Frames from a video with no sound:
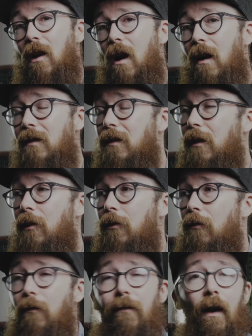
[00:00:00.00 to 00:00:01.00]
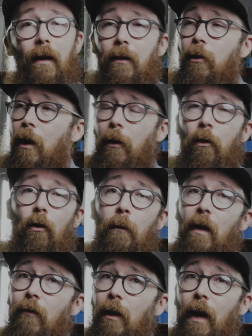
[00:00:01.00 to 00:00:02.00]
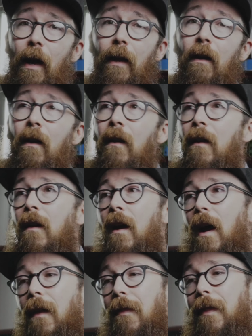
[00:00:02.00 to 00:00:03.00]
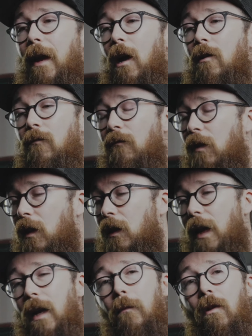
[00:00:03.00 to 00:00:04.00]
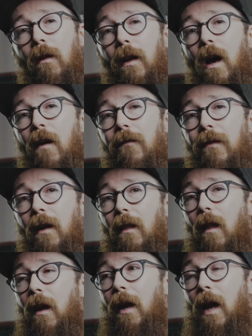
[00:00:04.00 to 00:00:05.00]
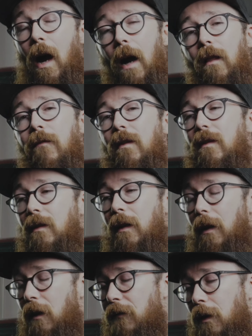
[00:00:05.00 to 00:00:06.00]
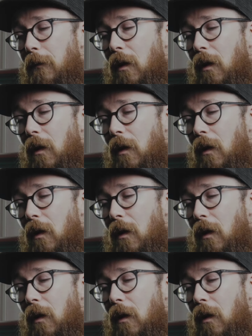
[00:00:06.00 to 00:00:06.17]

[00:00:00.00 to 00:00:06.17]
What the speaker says: car, it's that you don't find a Jetta Coupe every day. And they're relatable enough that, like, I live in the city, I live in the